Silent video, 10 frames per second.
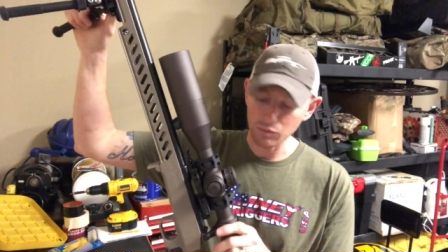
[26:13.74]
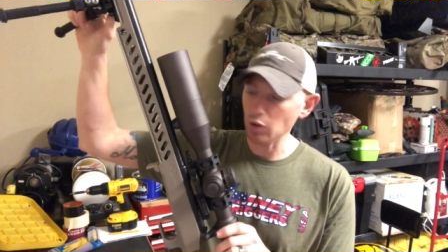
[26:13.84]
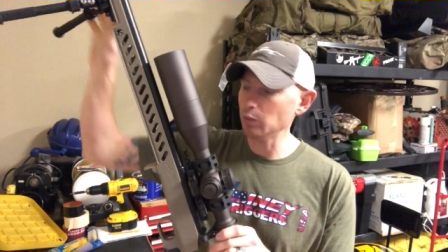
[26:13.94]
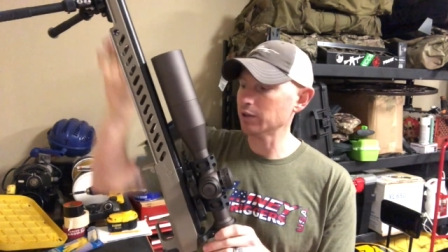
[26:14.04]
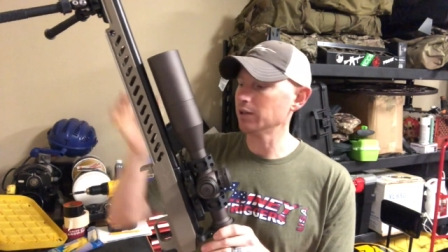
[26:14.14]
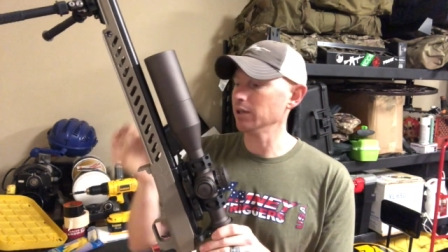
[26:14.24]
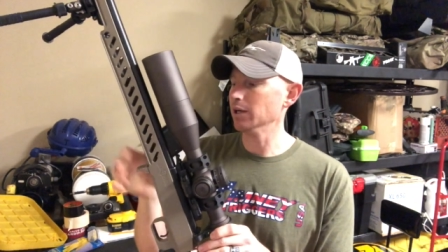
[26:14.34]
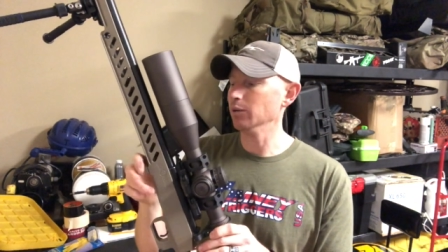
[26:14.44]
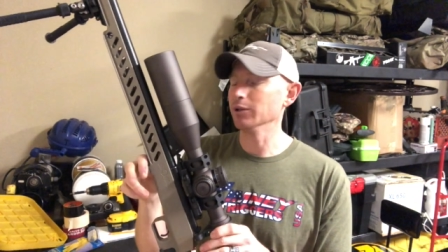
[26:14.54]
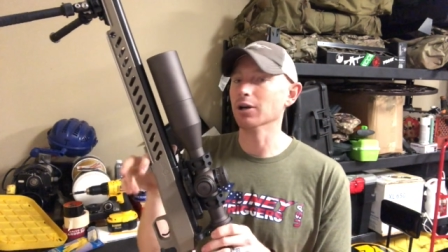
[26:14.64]
with
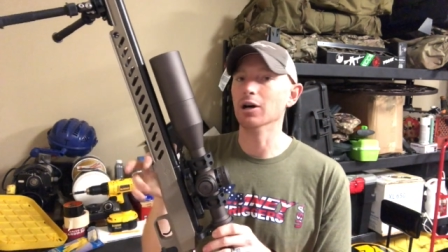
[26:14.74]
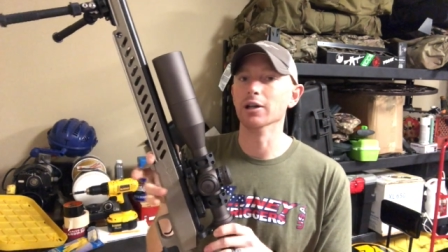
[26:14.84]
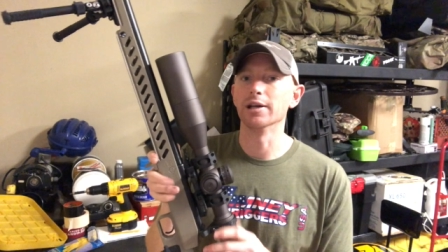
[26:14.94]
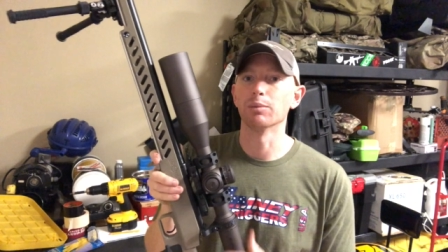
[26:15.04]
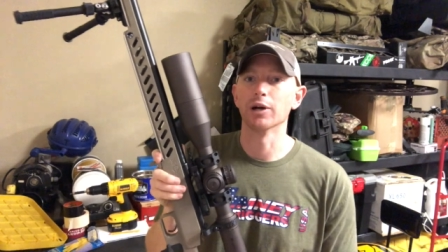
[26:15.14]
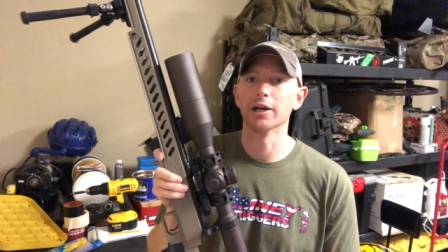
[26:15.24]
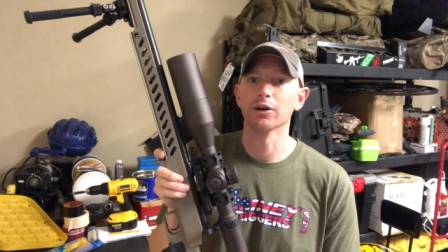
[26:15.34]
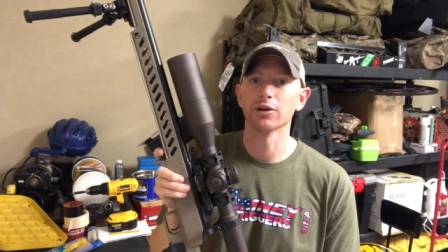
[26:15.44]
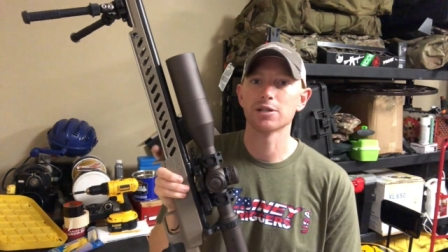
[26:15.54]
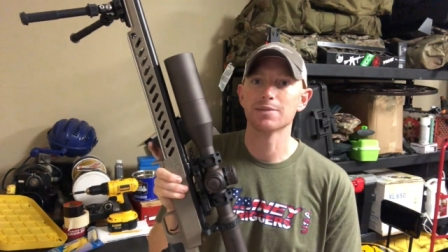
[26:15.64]
the holiday break and
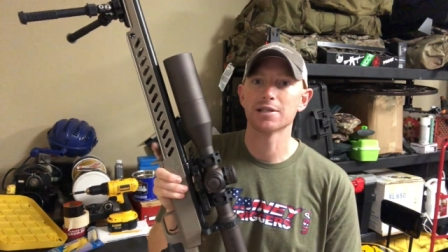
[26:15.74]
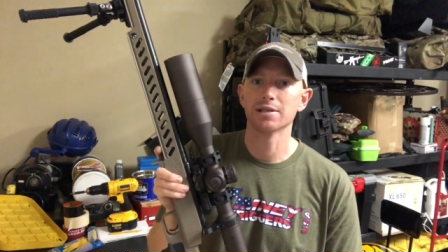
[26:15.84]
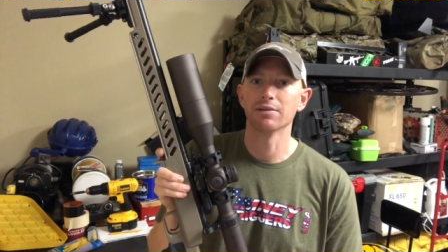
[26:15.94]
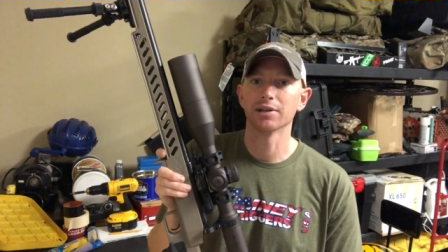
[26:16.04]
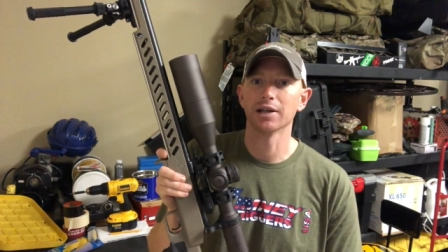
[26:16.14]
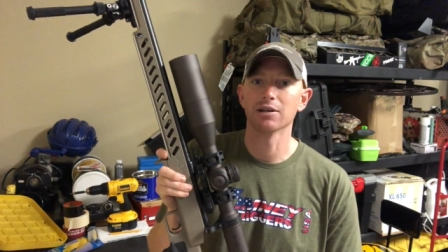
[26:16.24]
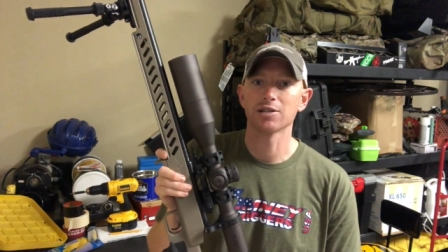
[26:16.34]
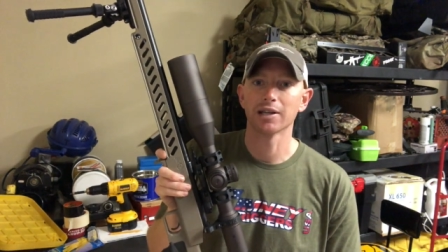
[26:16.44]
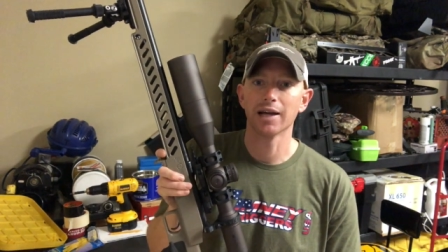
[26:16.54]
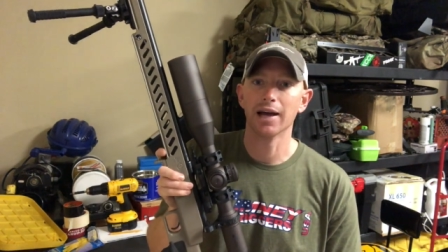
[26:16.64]
Christmas and everything else
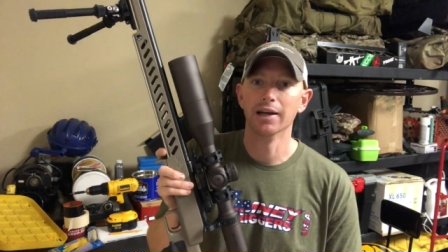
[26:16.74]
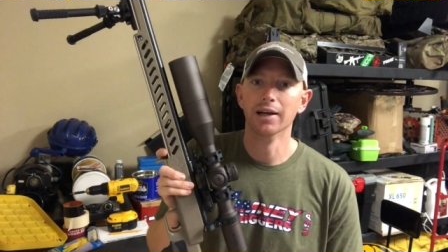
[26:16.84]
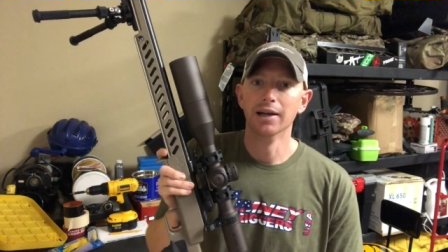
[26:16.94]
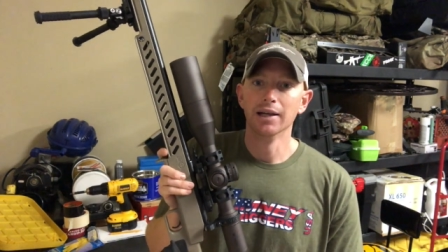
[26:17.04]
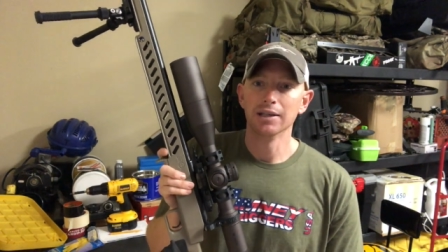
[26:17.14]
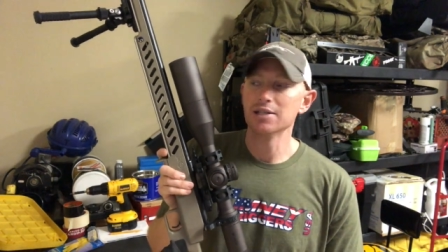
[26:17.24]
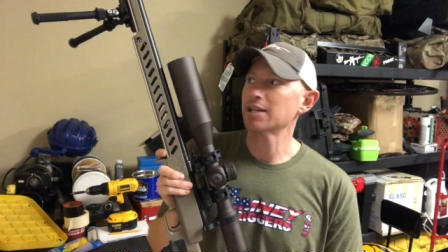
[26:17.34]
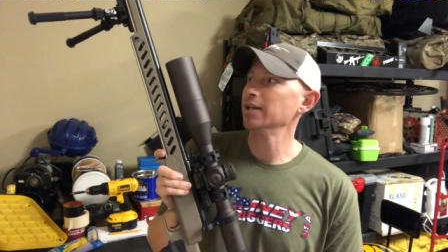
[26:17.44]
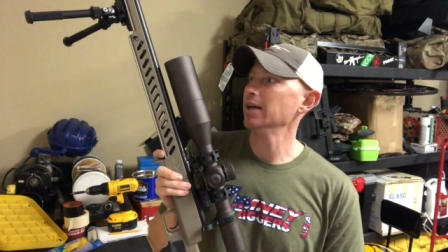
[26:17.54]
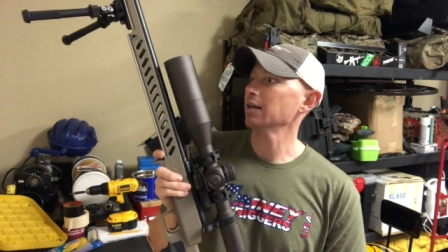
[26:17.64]
like that. At least
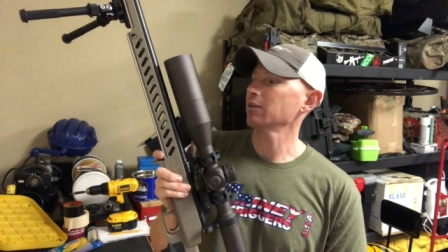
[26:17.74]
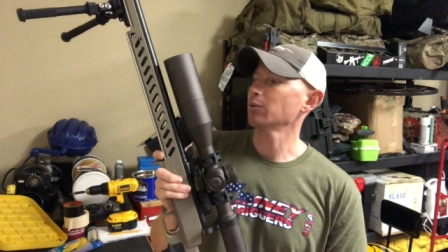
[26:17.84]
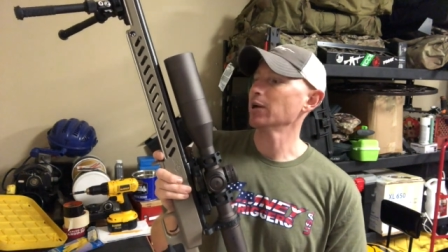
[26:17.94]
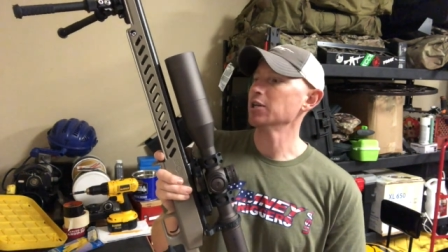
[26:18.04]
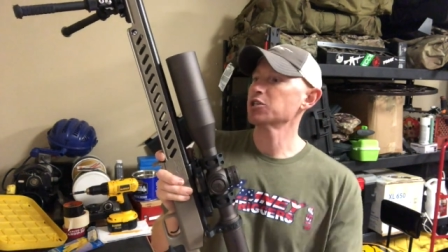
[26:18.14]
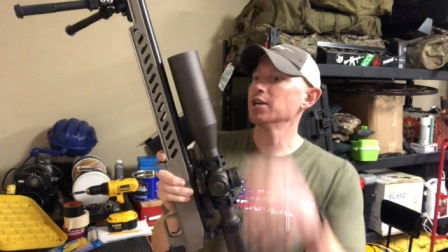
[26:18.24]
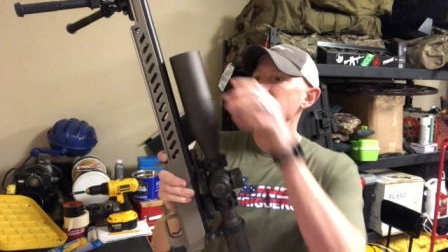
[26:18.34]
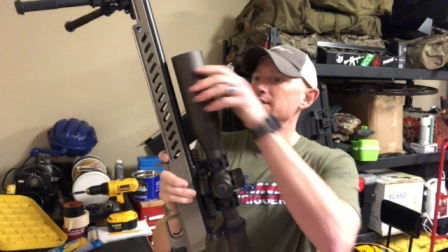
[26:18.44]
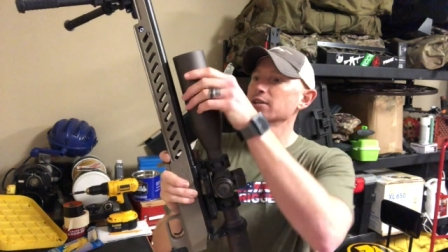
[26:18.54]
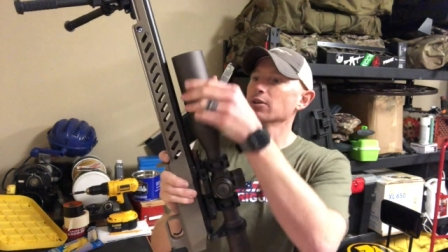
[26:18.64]
get it out to the range, get
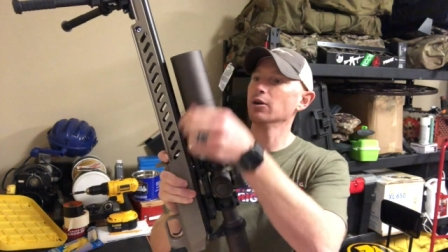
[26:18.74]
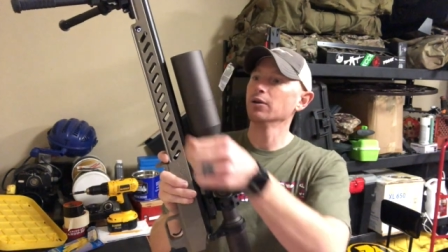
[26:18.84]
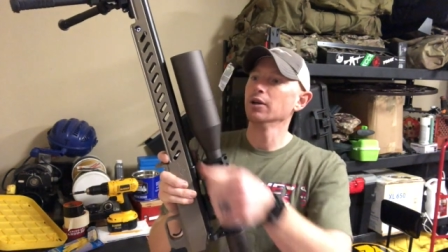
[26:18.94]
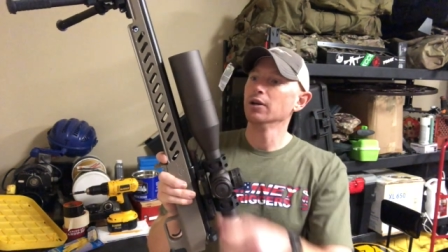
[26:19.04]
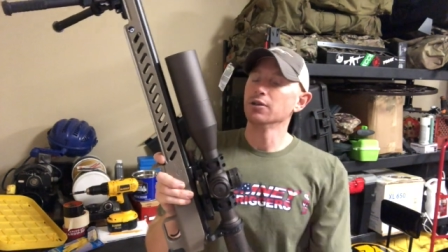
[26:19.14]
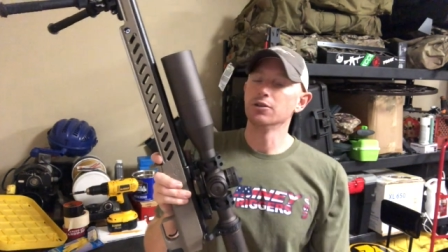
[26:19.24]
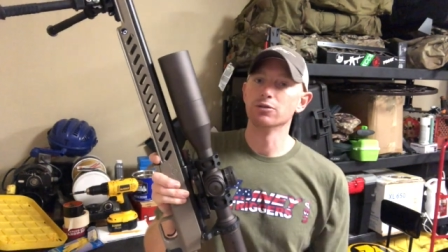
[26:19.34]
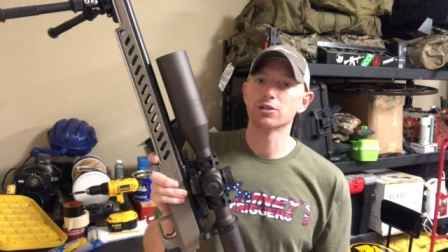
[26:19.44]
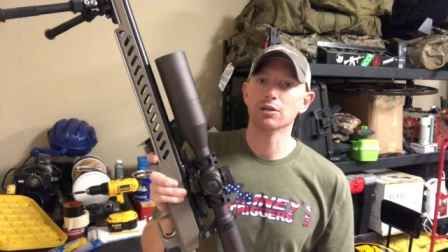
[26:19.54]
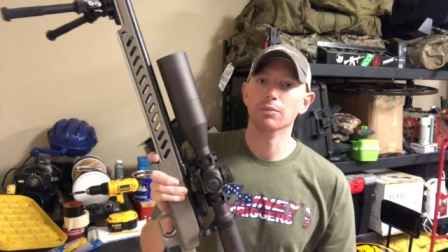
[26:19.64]
it zeroed, do
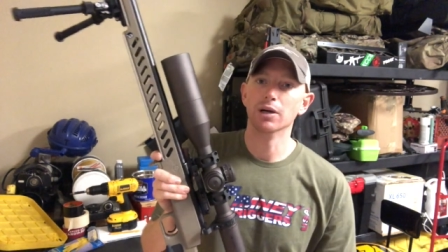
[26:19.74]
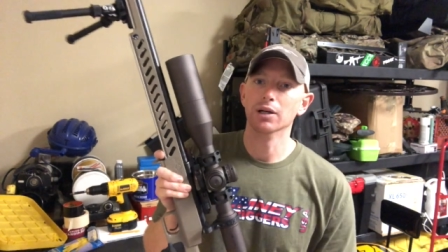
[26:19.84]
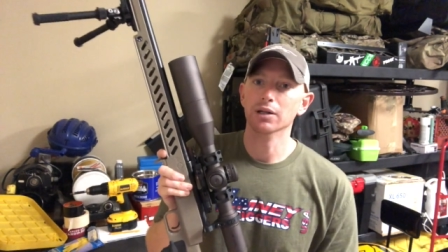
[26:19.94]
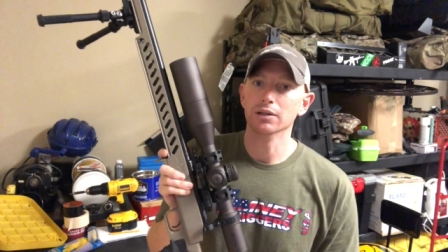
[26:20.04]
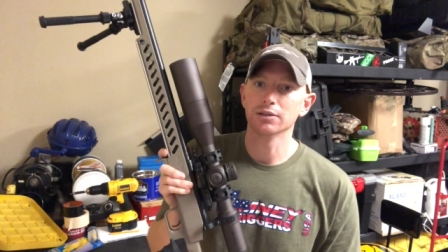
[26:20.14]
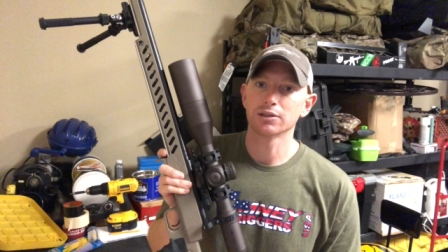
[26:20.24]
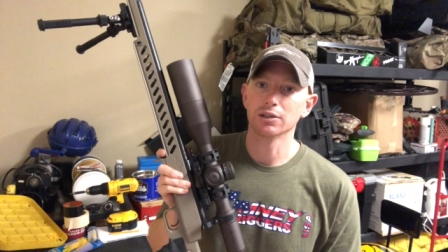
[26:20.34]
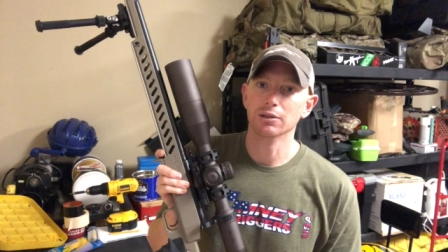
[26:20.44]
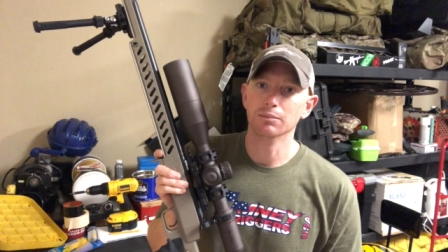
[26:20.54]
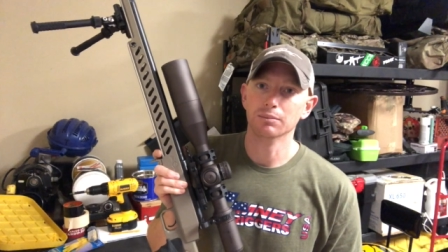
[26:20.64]
some
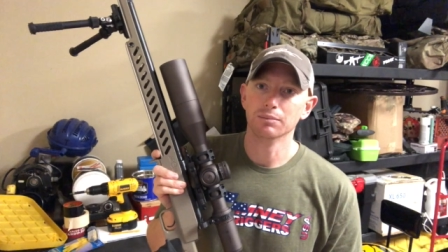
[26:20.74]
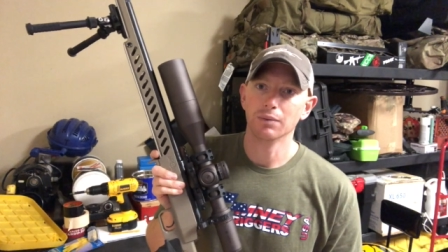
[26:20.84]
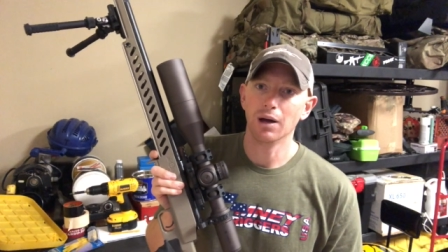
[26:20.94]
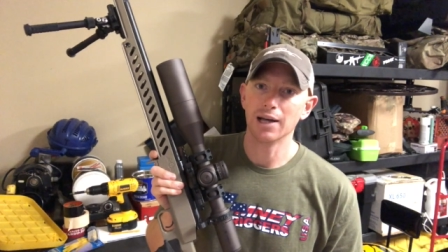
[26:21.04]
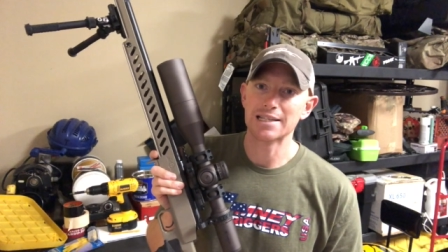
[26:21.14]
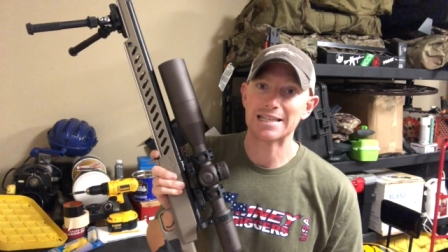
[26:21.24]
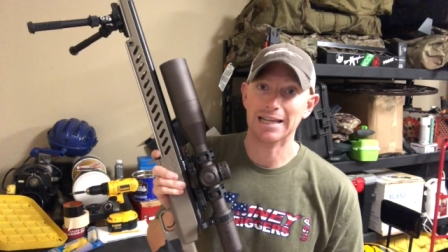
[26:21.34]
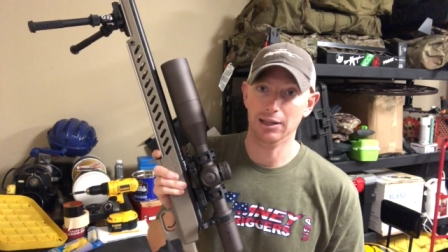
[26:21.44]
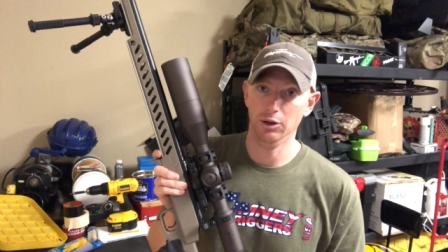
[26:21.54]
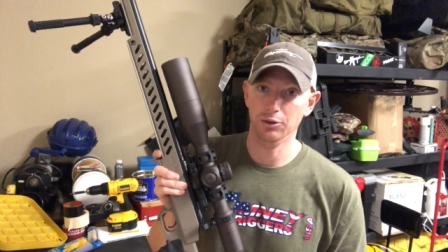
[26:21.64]
I
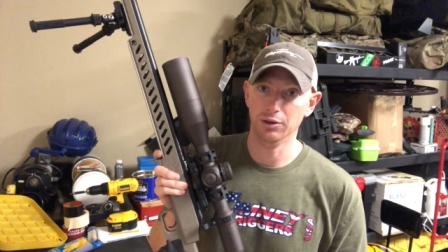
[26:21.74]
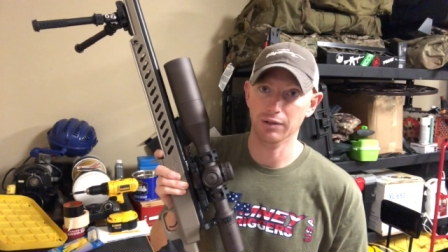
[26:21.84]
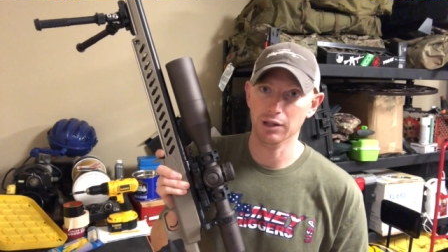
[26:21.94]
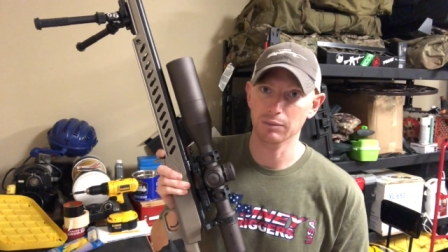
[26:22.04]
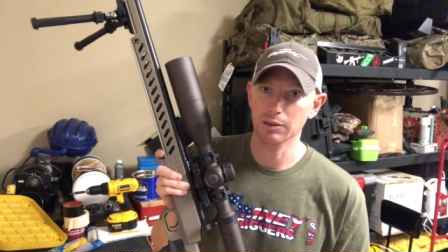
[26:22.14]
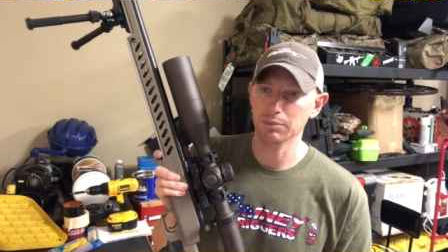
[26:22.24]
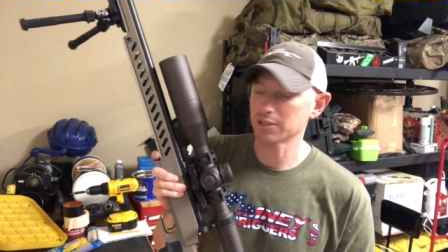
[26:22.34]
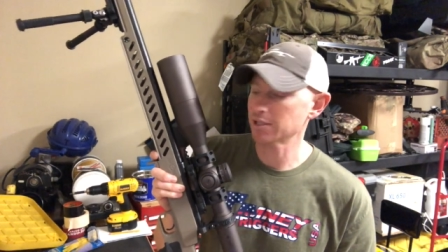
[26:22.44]
say load development, but